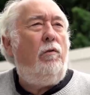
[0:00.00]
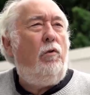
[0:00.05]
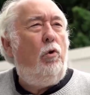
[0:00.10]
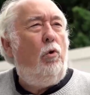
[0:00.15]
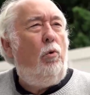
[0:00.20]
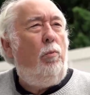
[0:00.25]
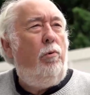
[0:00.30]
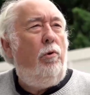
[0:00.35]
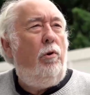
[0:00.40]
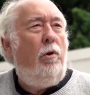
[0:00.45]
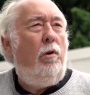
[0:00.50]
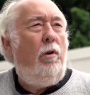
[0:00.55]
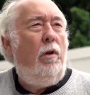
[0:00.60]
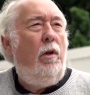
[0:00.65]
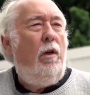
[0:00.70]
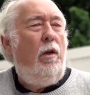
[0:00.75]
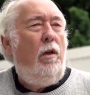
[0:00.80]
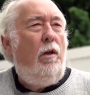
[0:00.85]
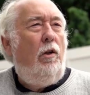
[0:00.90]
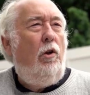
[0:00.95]
of corporate
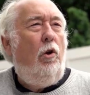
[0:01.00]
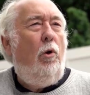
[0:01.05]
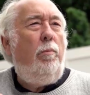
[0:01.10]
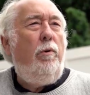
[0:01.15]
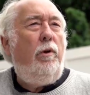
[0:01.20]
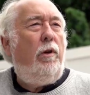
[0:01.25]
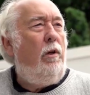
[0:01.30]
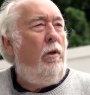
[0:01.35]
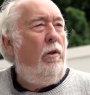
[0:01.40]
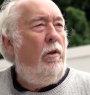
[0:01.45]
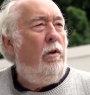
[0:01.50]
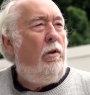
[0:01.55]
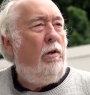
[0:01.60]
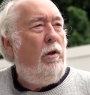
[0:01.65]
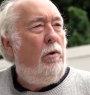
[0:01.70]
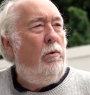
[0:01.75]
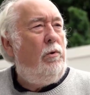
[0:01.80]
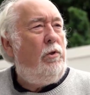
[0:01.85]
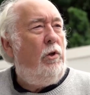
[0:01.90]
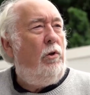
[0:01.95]
lobbying that
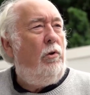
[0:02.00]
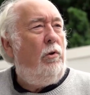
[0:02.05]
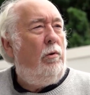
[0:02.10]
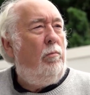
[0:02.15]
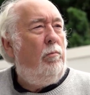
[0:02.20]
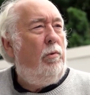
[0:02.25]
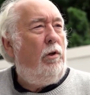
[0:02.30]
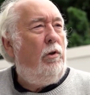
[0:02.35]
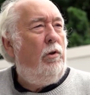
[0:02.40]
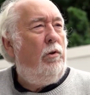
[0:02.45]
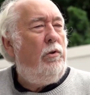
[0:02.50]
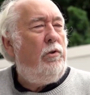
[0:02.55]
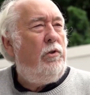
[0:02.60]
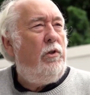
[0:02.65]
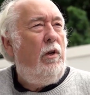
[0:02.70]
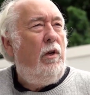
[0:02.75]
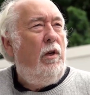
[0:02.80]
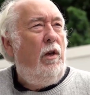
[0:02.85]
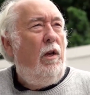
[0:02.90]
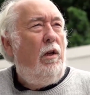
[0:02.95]
goes on, because
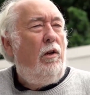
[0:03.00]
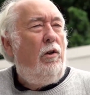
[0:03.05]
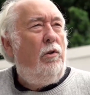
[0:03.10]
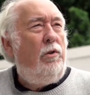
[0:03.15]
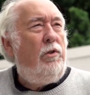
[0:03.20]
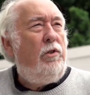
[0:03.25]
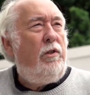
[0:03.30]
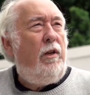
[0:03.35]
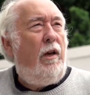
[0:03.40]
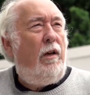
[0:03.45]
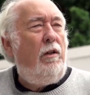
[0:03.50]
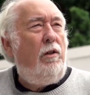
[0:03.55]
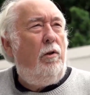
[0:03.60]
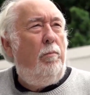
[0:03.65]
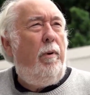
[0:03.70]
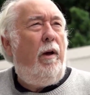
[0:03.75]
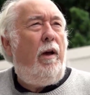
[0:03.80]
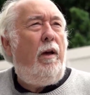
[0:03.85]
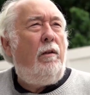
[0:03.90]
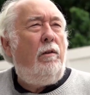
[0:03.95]

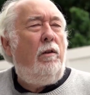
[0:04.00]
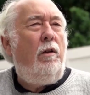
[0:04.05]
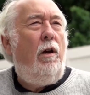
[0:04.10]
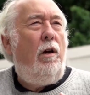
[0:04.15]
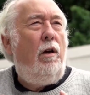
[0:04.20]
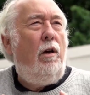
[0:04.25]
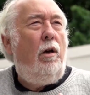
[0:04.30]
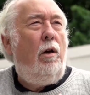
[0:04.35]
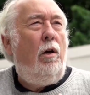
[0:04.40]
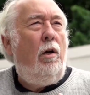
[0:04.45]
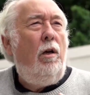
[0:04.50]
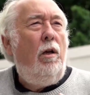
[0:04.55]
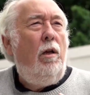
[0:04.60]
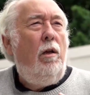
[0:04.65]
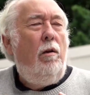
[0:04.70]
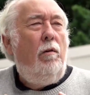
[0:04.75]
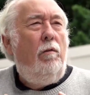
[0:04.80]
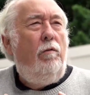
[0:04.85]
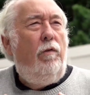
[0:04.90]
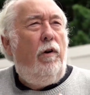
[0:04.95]
Saint-Gobain are
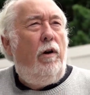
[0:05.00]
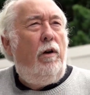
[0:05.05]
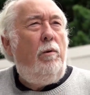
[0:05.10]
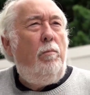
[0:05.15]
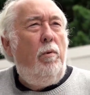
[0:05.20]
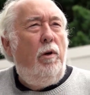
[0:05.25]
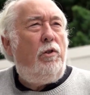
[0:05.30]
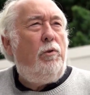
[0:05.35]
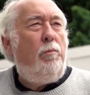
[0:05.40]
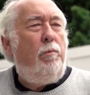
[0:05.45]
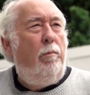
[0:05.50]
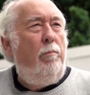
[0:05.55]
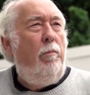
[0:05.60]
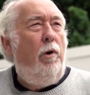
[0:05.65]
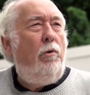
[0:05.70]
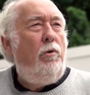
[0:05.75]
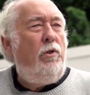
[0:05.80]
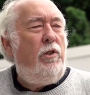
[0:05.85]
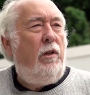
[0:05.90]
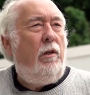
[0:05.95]
very much
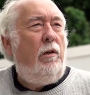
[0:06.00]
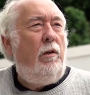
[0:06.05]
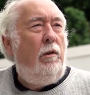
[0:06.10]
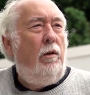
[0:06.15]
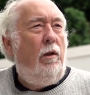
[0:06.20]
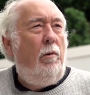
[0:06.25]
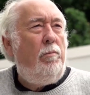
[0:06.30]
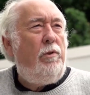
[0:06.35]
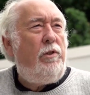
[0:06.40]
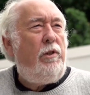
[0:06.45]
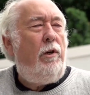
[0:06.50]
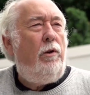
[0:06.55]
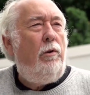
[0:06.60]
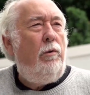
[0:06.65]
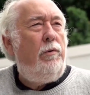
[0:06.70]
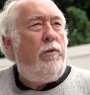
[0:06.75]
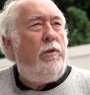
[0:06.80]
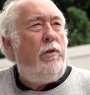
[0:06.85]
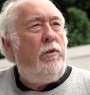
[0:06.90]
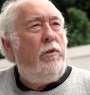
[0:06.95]
promoting
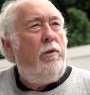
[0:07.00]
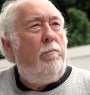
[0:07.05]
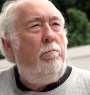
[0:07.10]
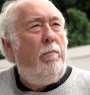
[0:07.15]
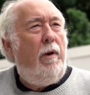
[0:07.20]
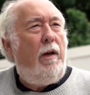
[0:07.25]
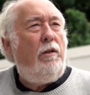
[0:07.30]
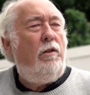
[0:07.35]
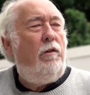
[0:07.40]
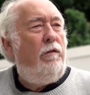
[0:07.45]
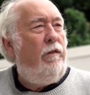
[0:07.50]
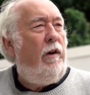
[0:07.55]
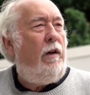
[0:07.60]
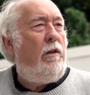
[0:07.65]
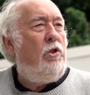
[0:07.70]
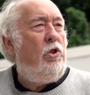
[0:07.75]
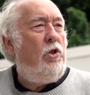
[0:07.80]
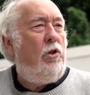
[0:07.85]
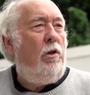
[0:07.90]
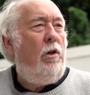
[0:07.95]
themselves as a
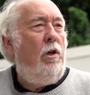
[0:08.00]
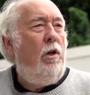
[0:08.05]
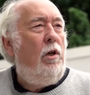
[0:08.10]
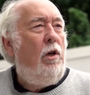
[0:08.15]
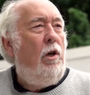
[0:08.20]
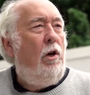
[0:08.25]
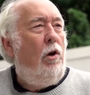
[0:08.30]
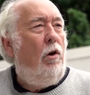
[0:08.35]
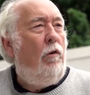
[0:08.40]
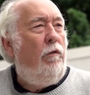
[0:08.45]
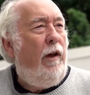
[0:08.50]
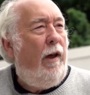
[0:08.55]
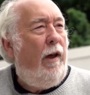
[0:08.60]
manufacturer of